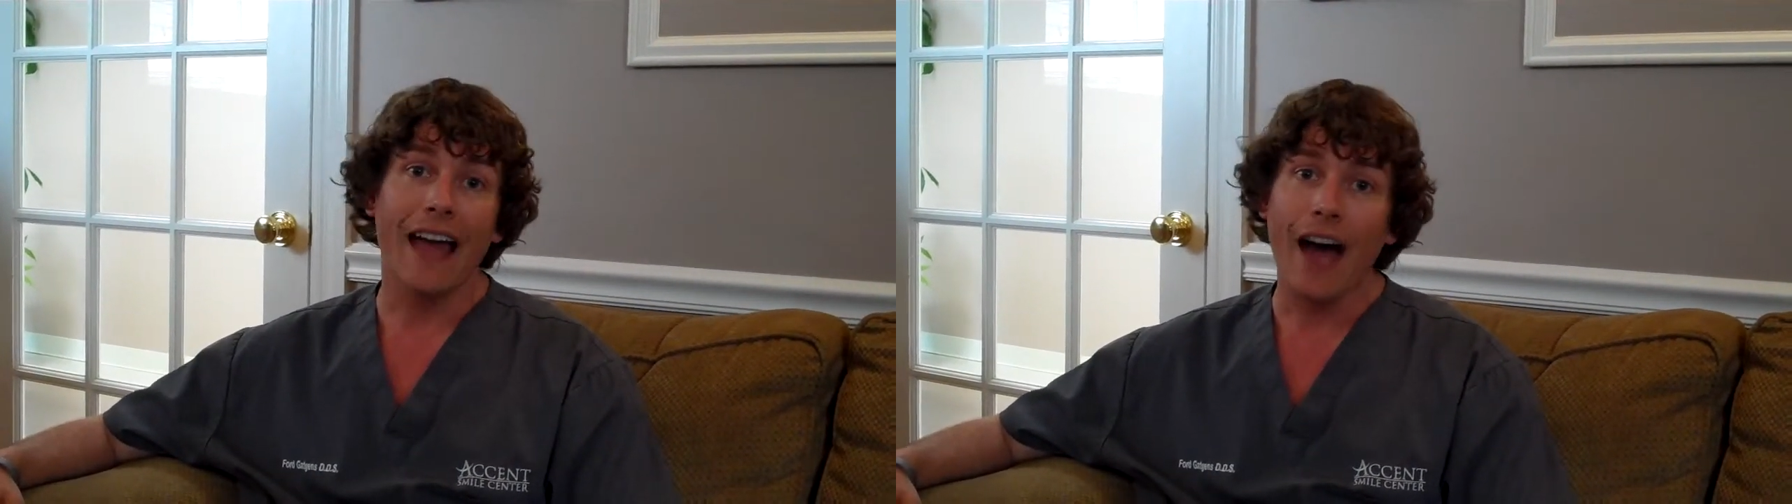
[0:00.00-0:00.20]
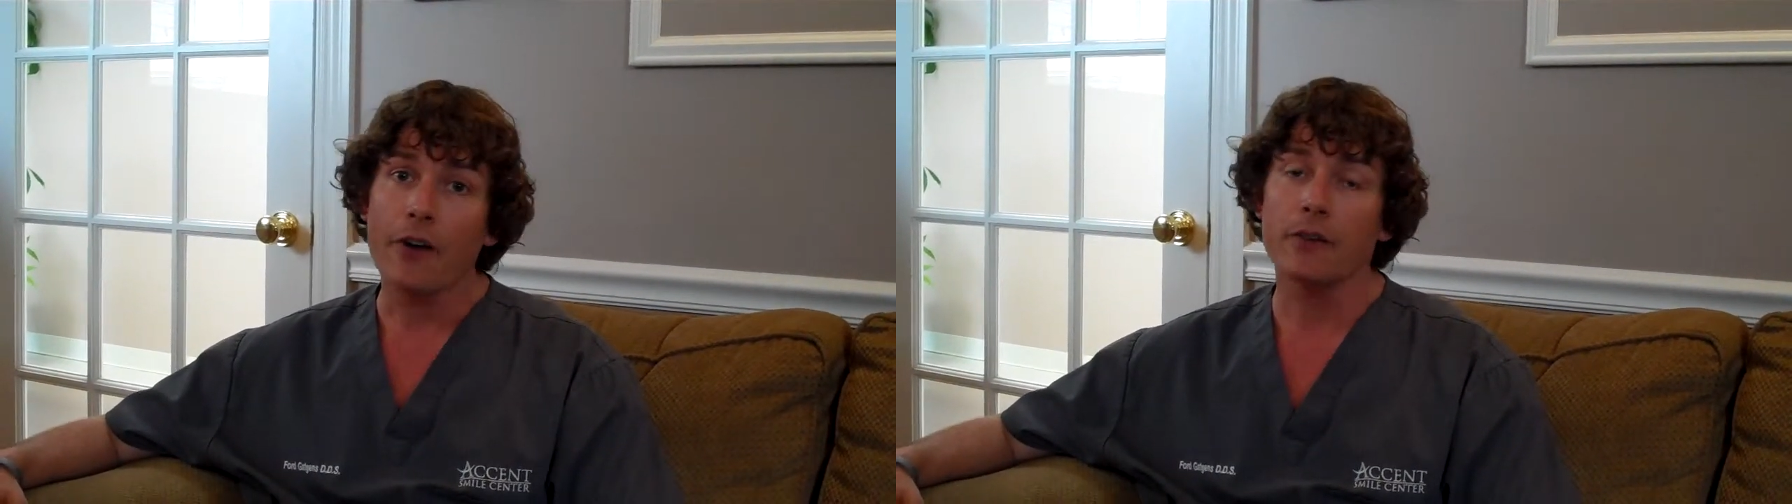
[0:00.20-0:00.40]

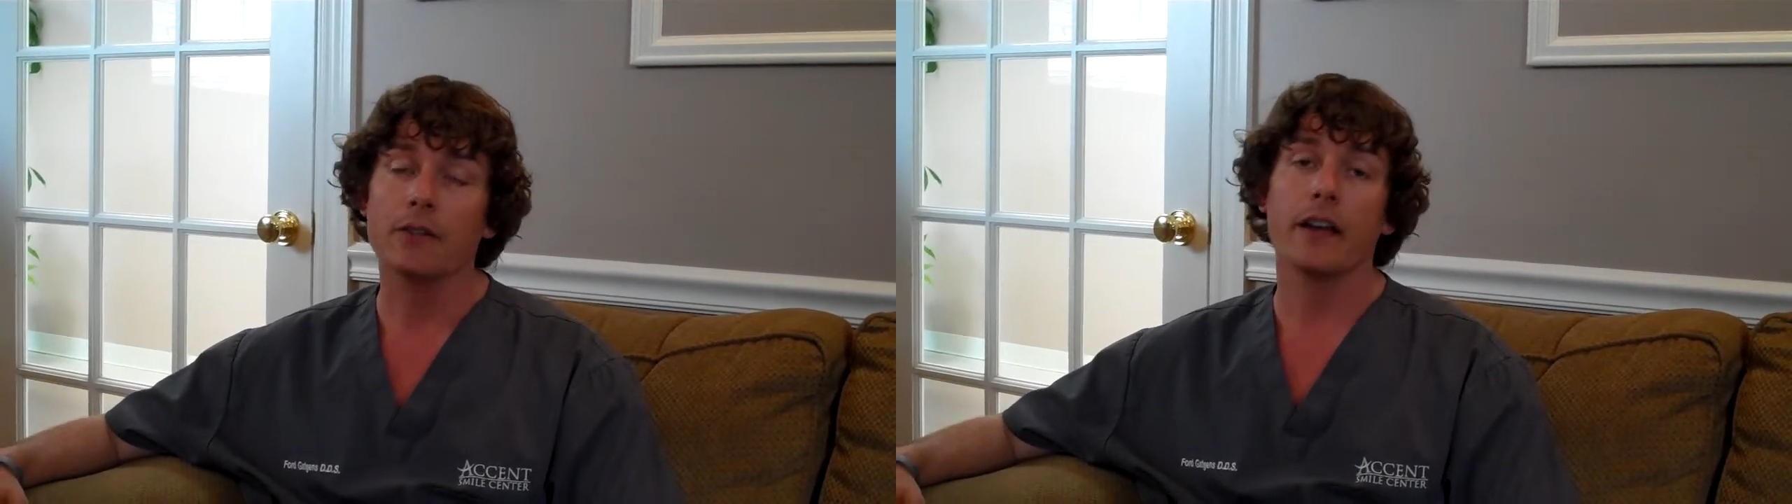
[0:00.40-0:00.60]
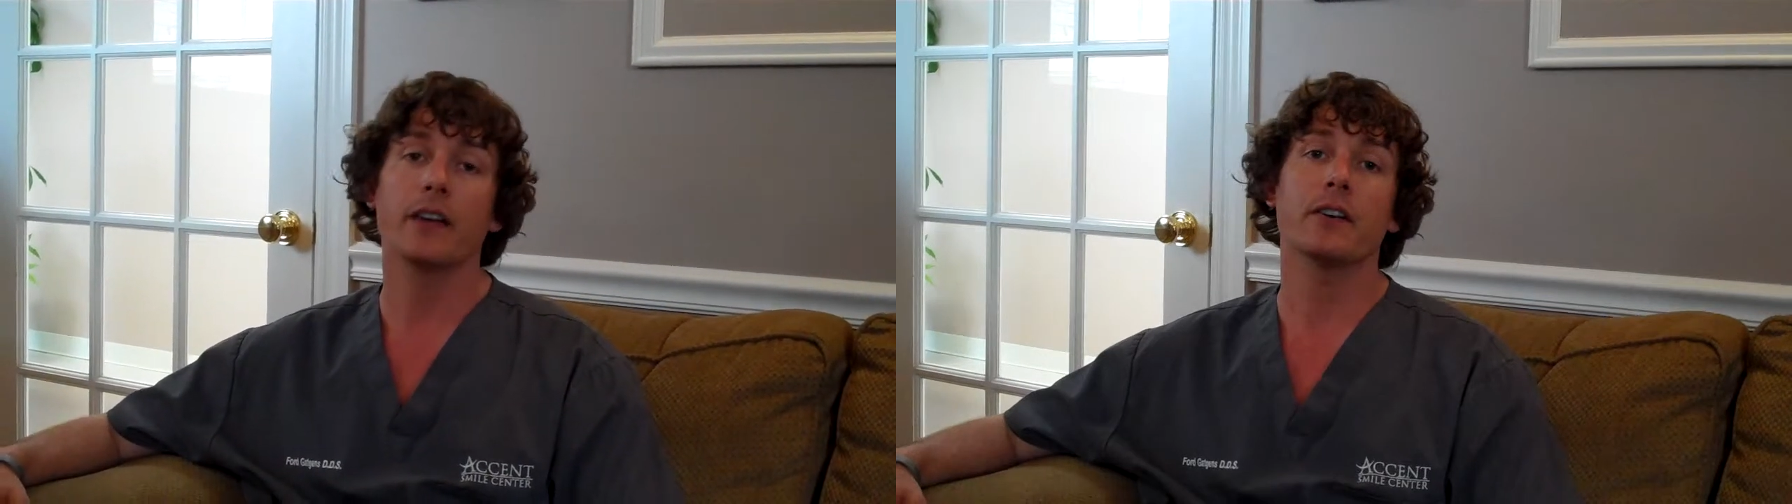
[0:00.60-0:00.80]
The outer
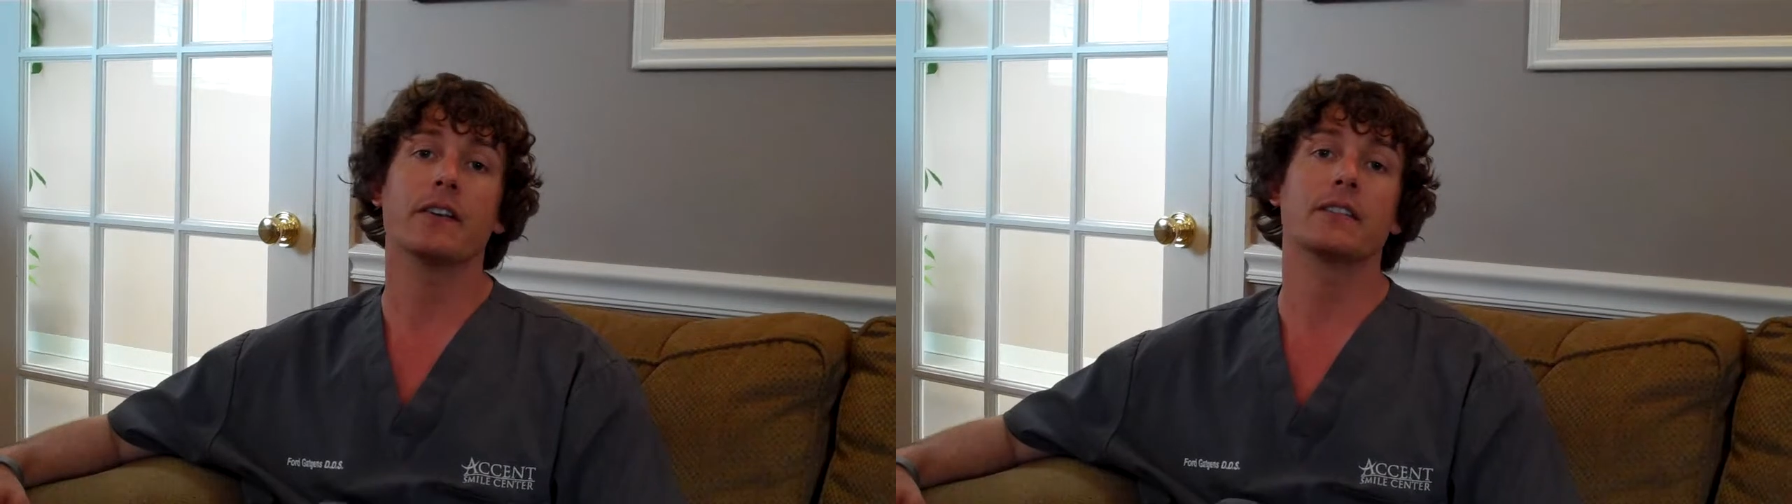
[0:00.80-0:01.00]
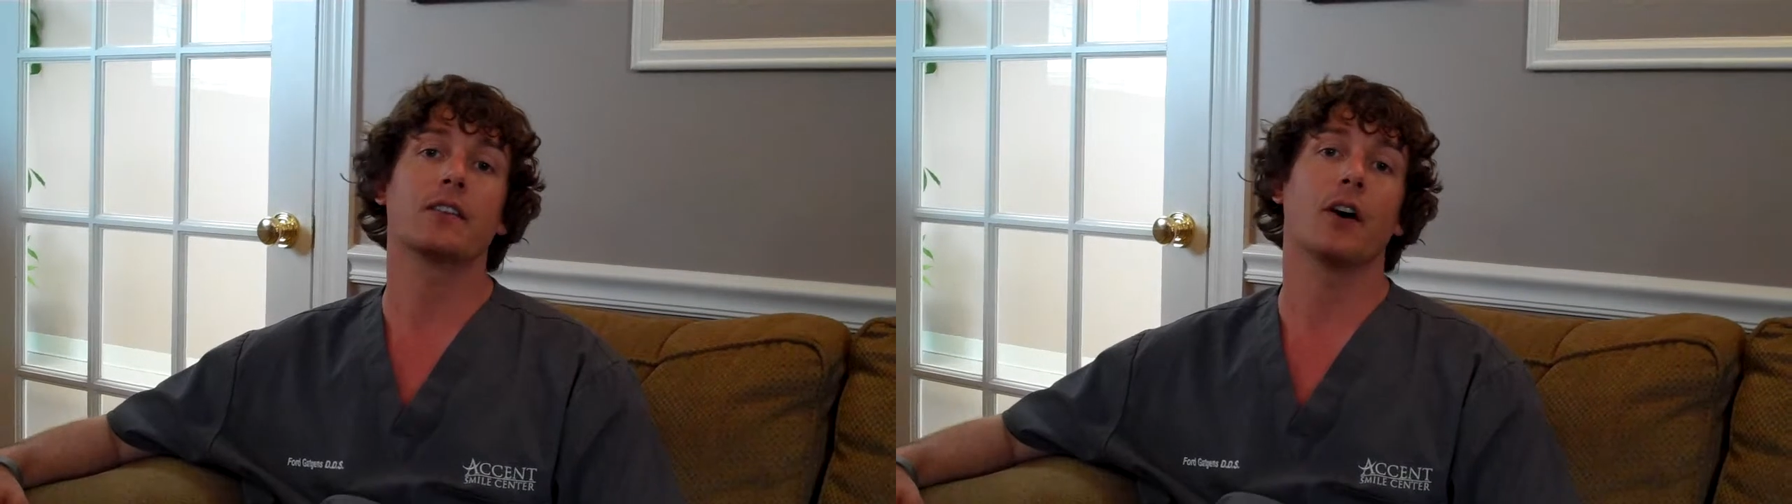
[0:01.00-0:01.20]
layer
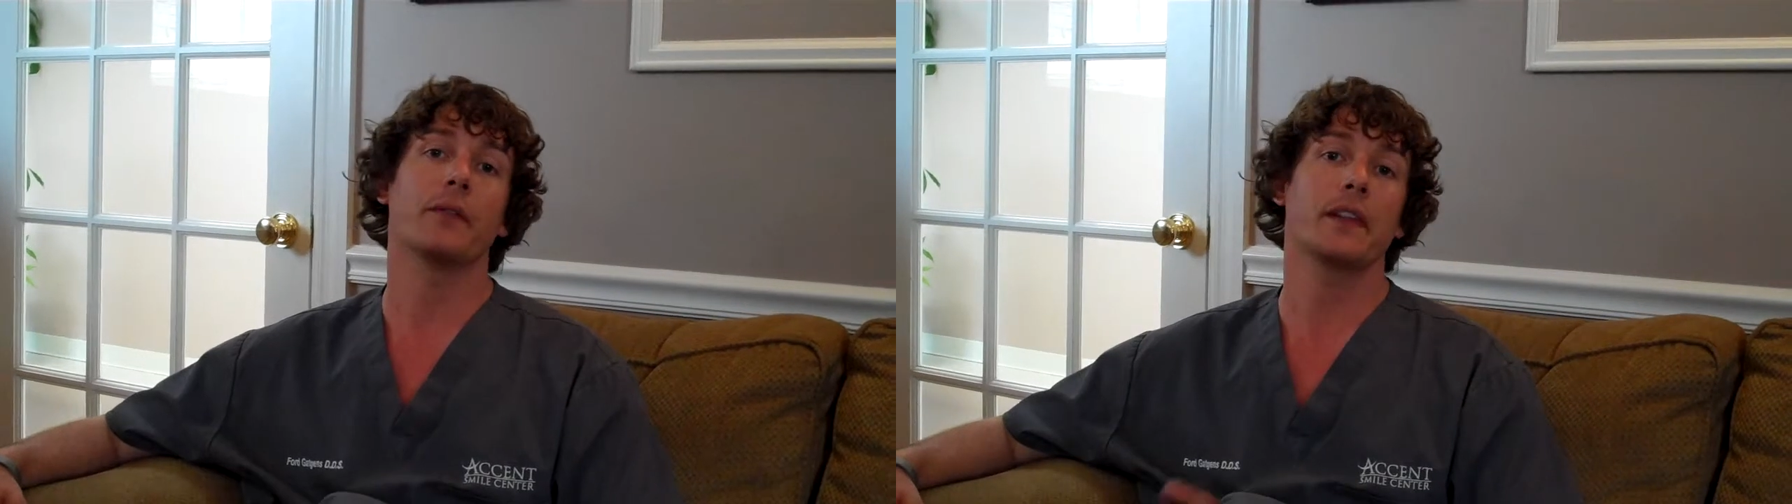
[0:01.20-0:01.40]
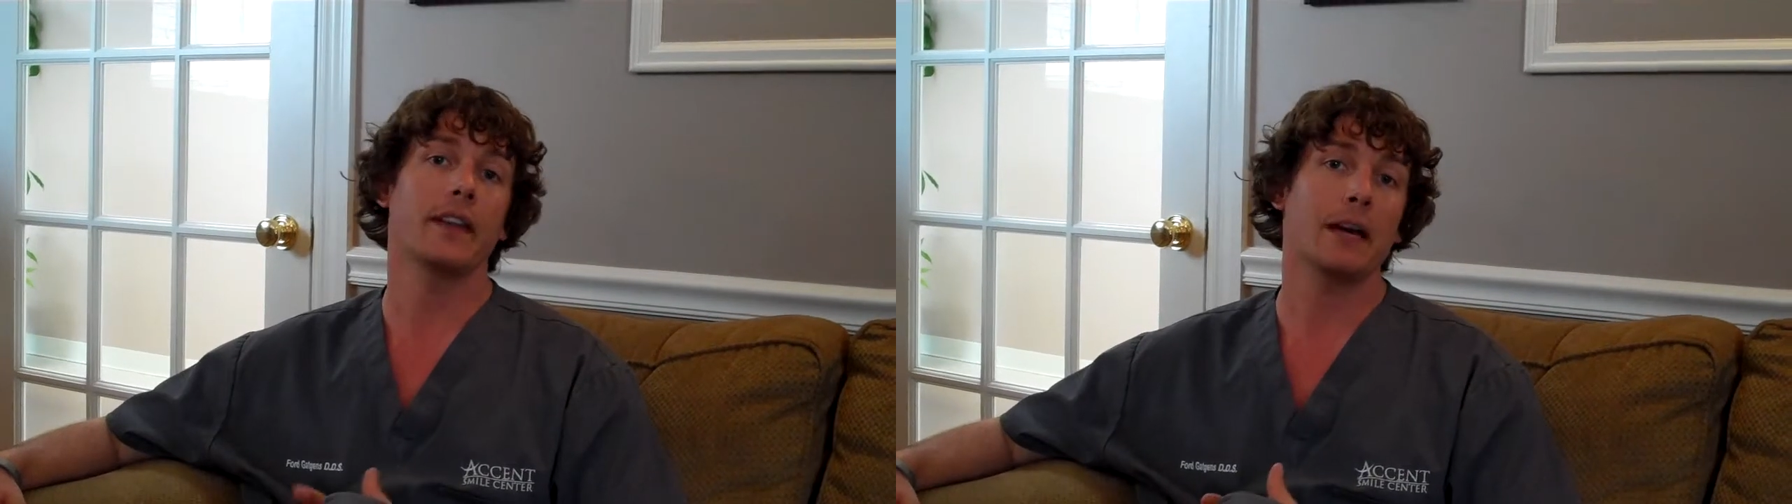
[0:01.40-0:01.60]
is
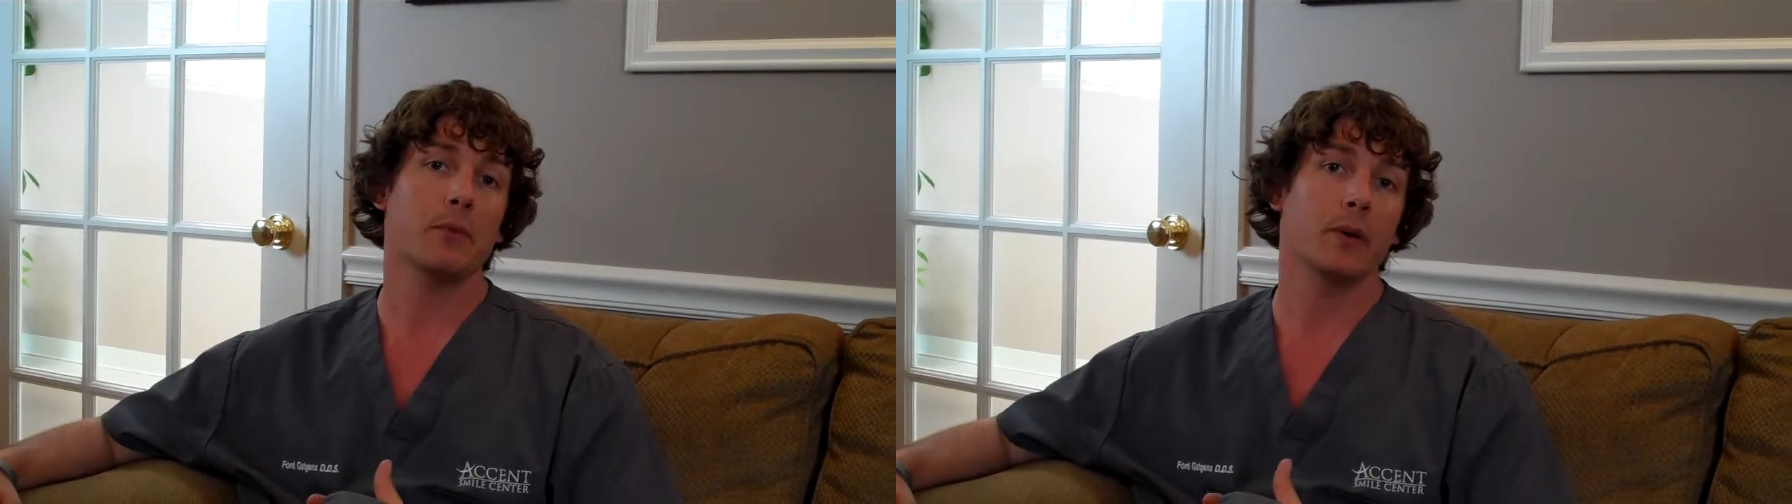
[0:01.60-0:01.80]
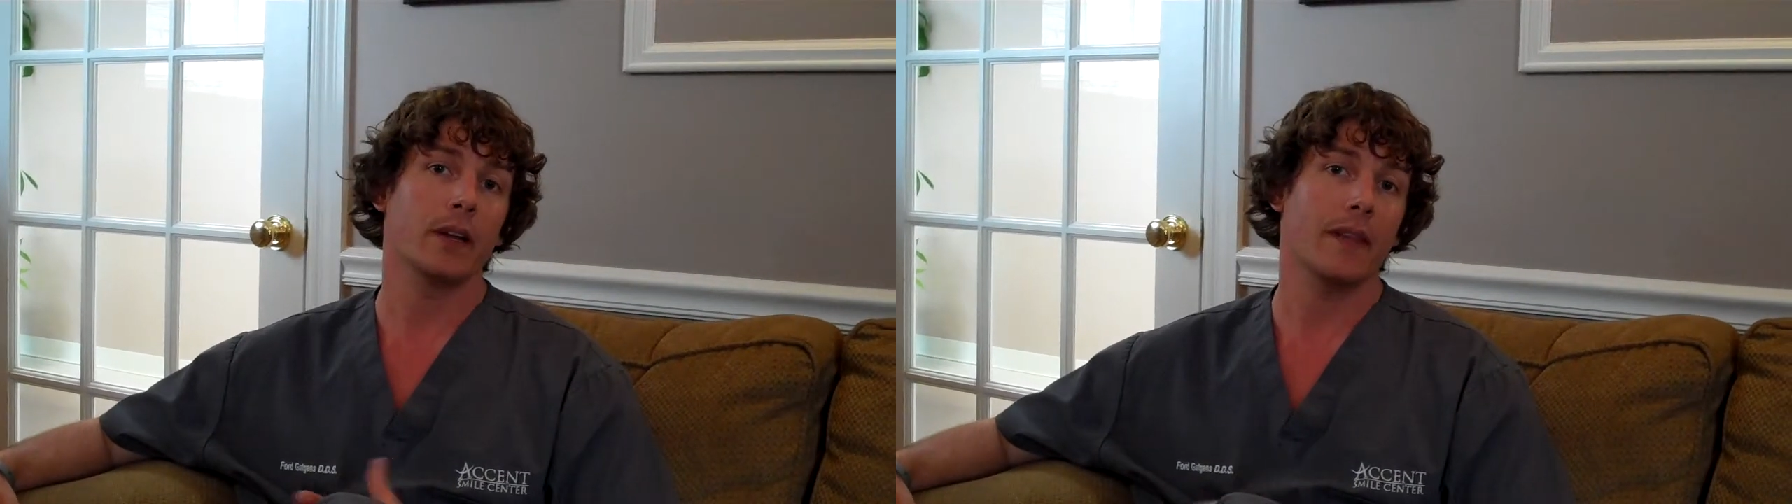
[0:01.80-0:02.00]
called the enamel,